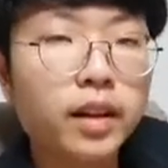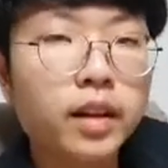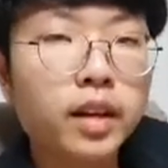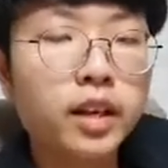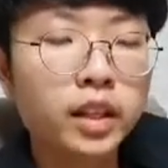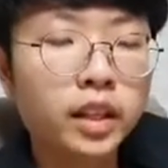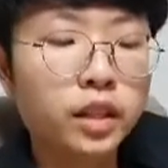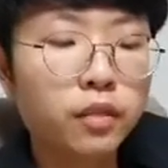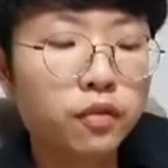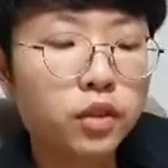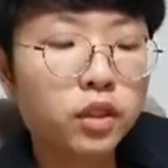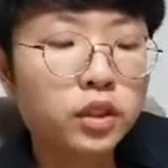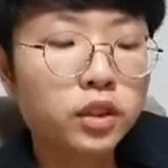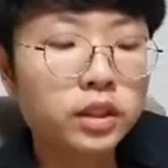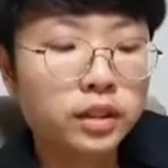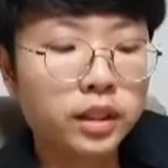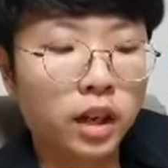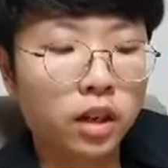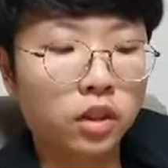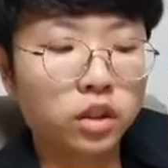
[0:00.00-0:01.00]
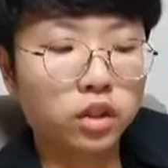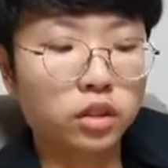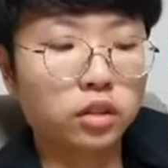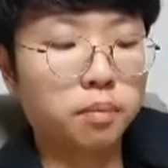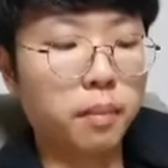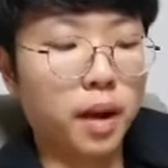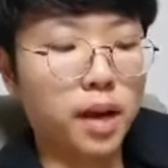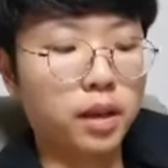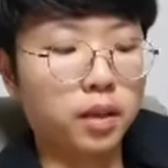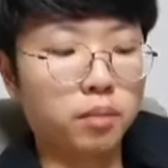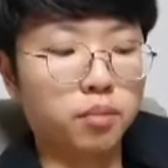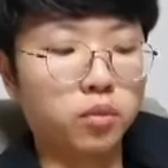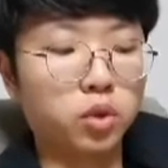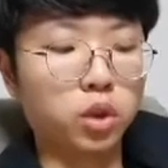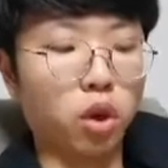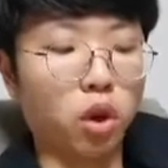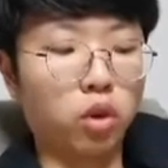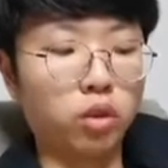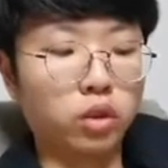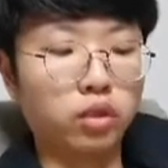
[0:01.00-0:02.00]
He first tells Madam to
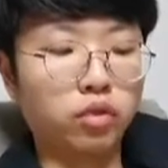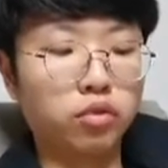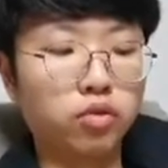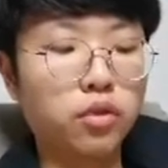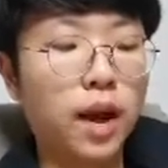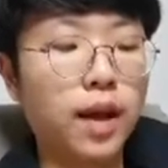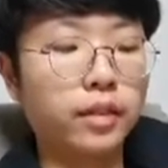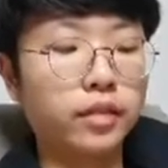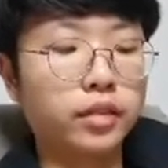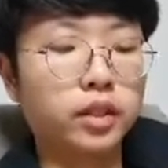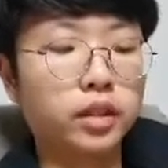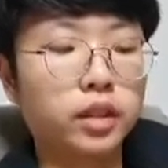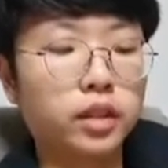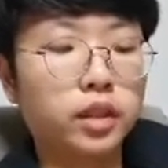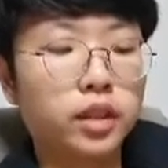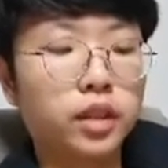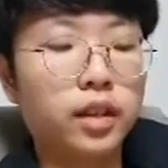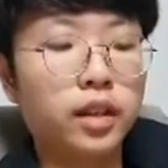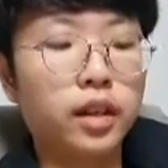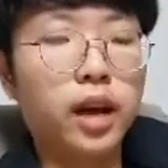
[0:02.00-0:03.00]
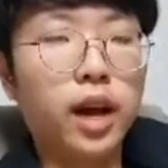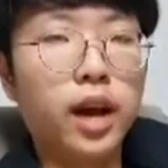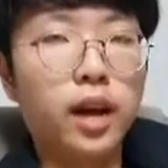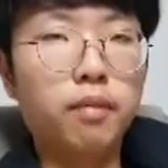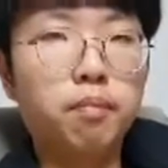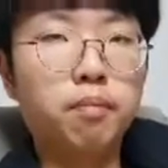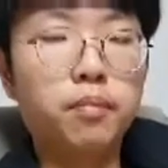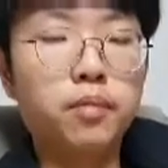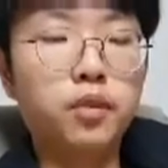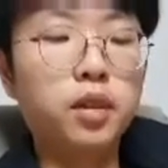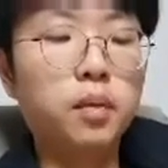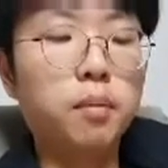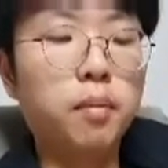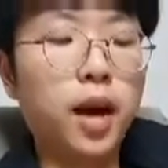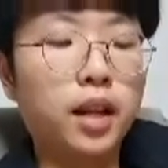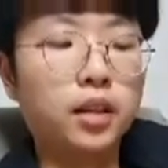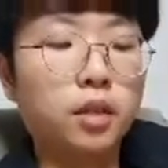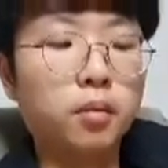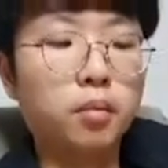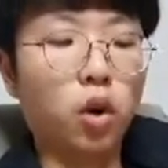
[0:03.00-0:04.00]
call in a friend, and the
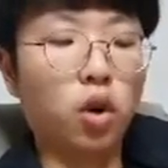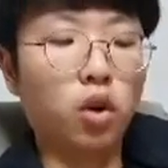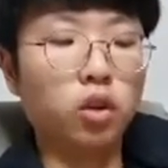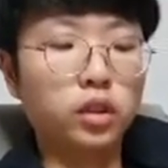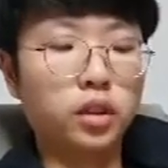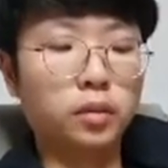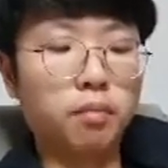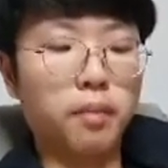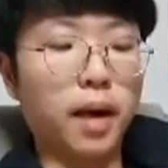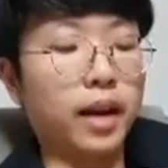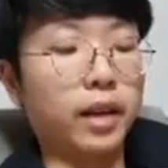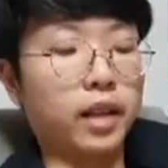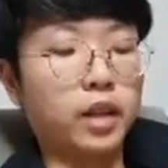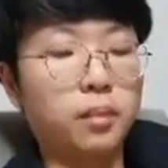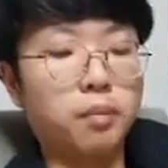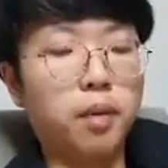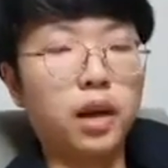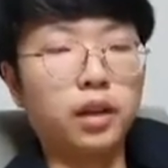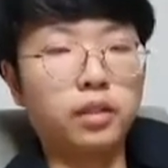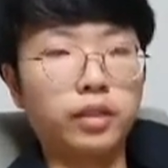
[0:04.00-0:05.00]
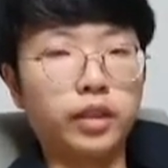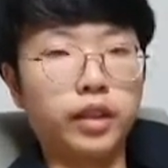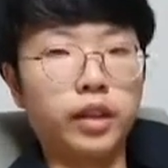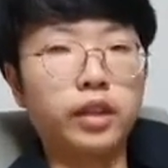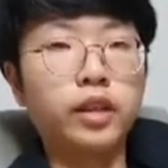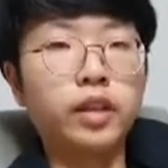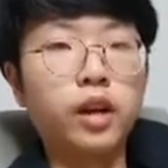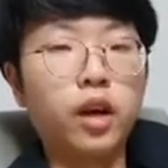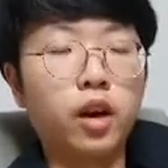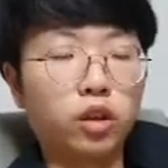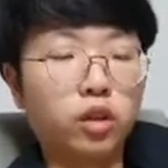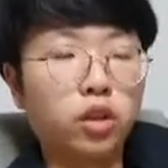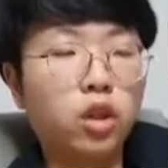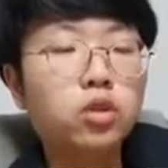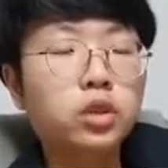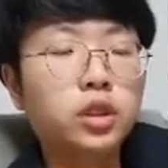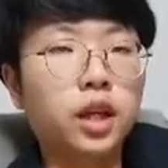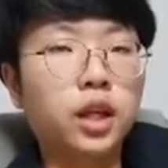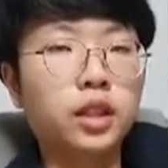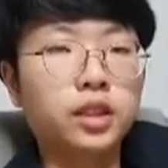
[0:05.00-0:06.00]
Madam calls in Maggie Buckley, a
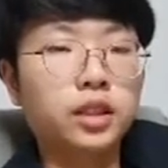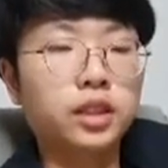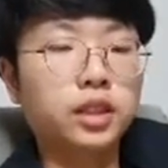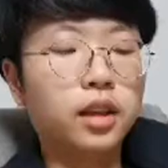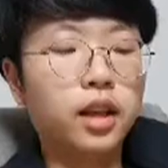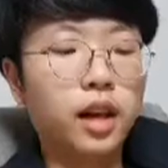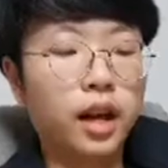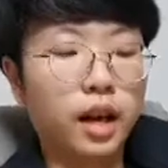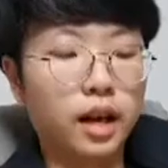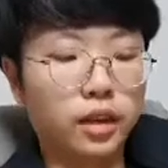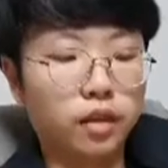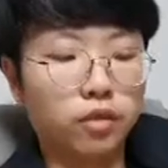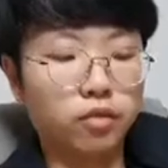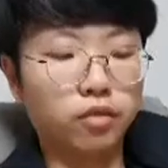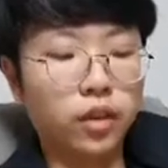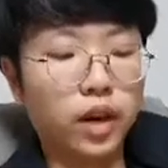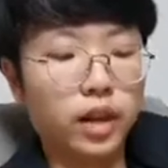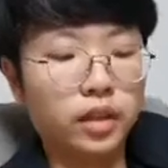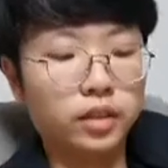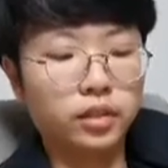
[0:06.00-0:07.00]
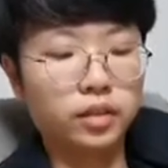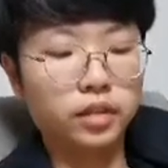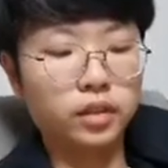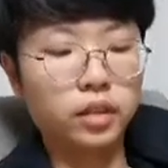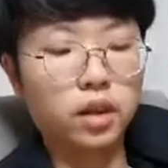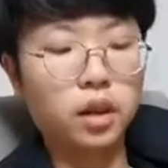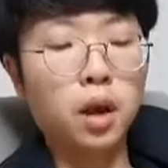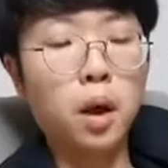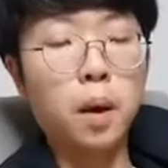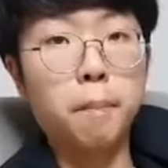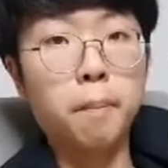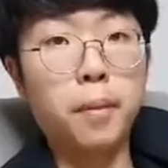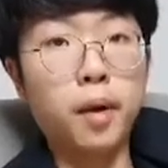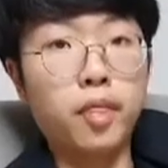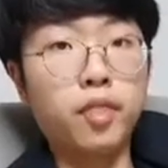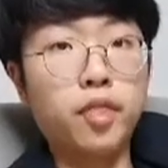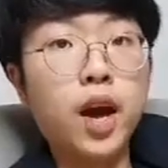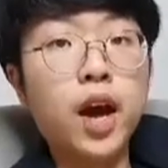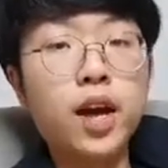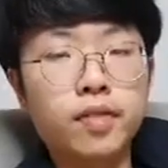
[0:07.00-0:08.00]
close cousin and a friend.
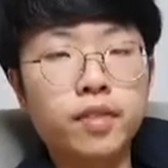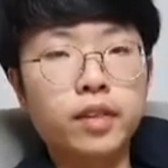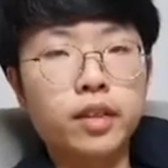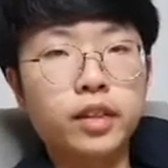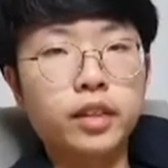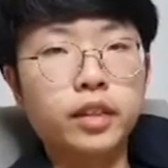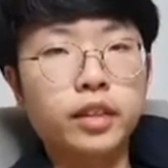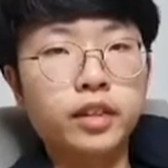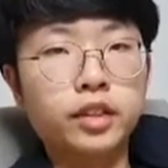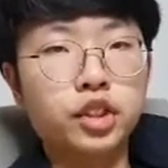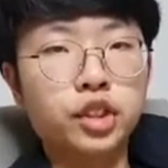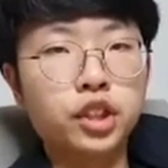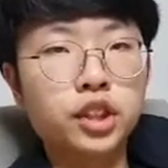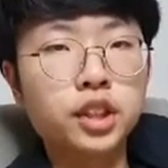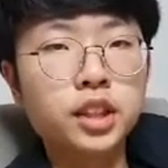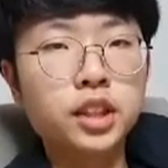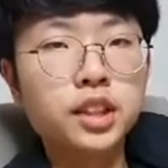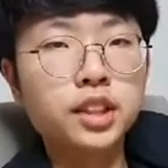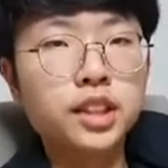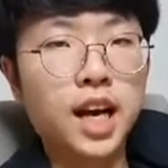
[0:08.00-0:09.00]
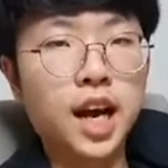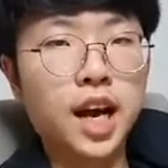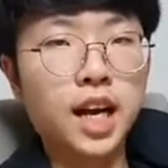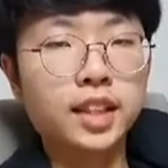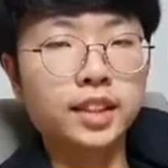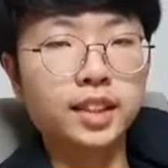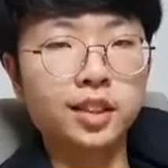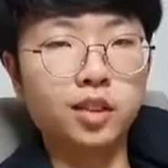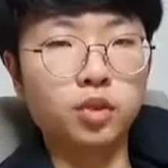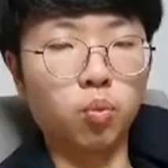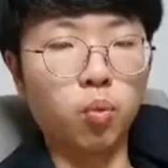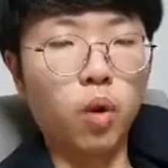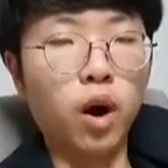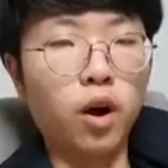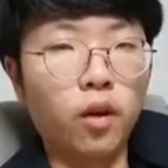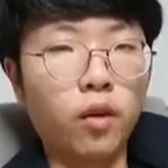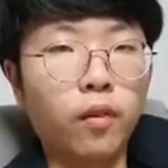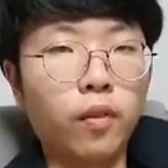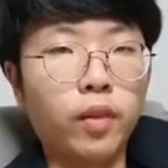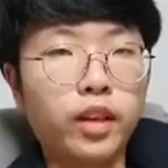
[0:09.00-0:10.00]
But then she dies as
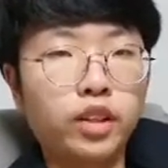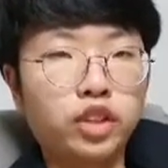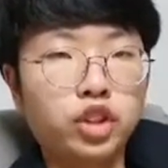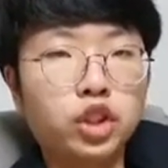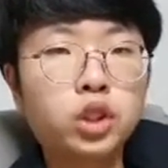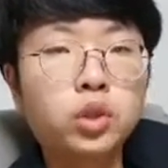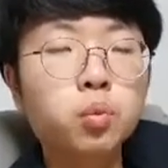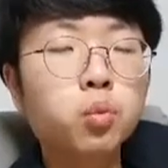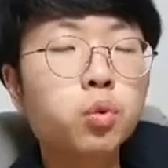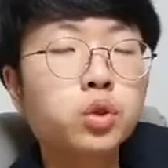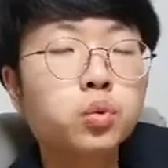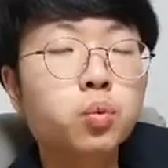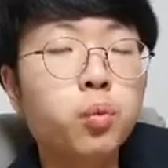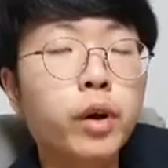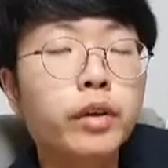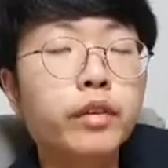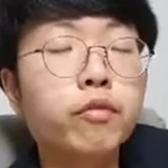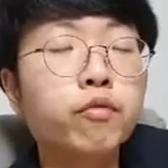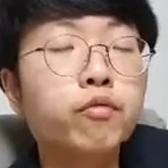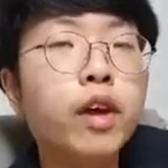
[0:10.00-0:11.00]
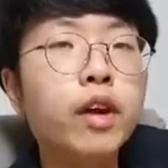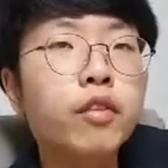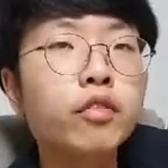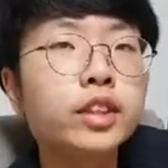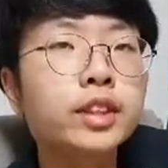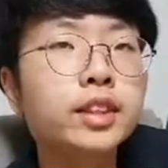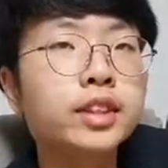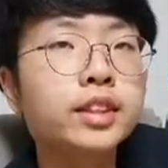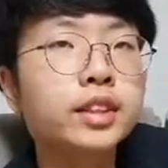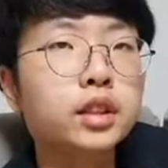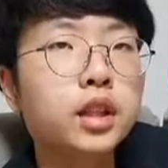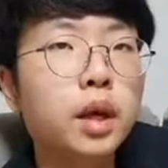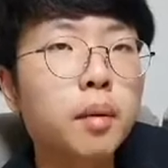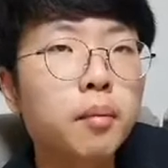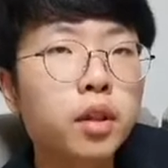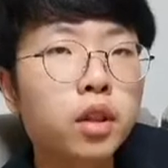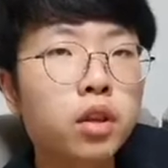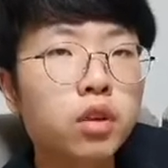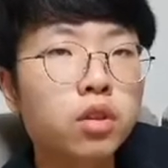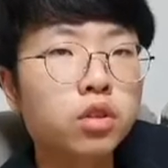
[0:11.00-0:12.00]
well, and she was wearing very
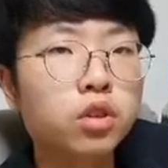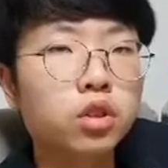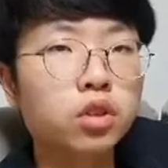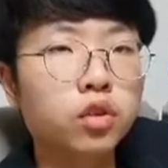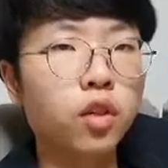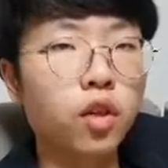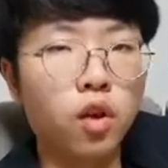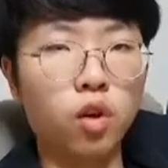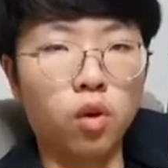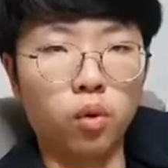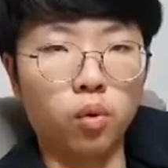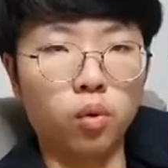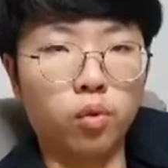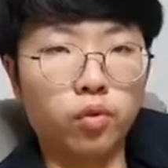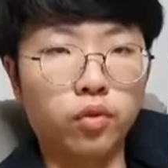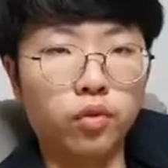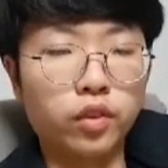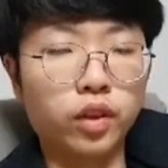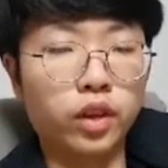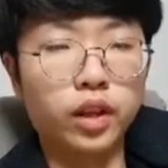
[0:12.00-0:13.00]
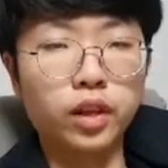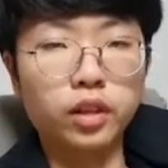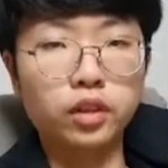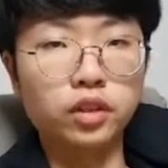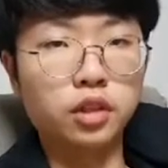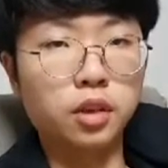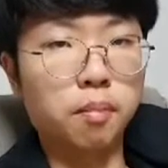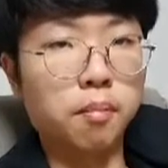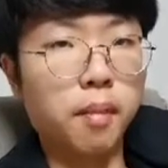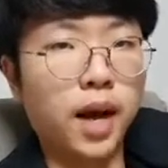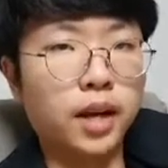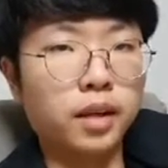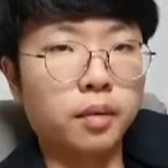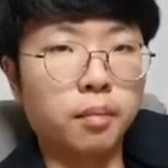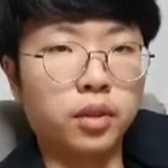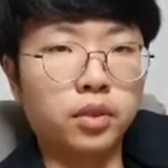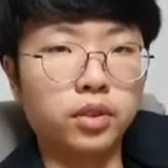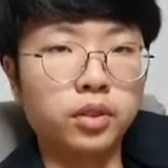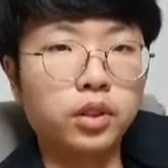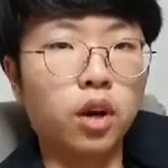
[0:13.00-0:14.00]
similar clothes to the Madam
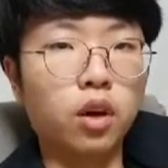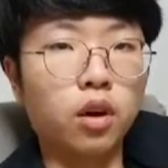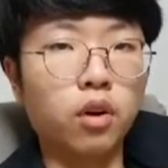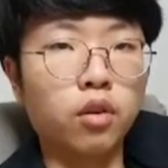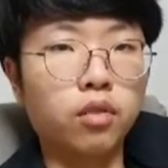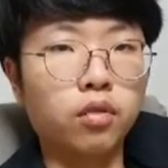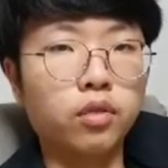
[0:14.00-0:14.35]
herself.